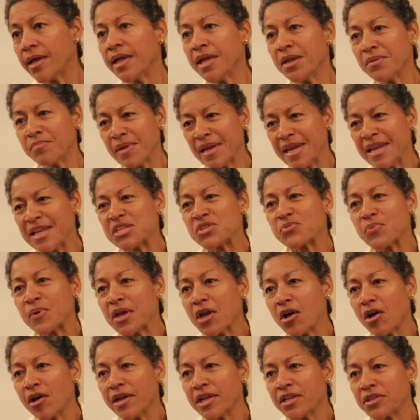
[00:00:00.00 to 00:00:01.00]
In Belize we
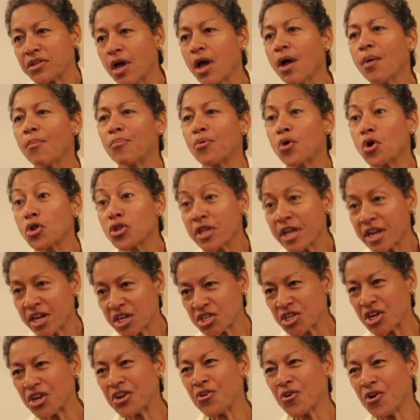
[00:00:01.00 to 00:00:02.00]
call it
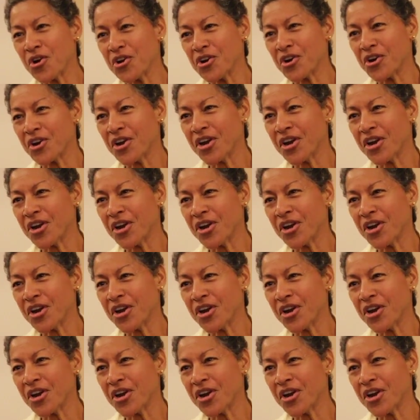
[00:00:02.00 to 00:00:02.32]
protection order.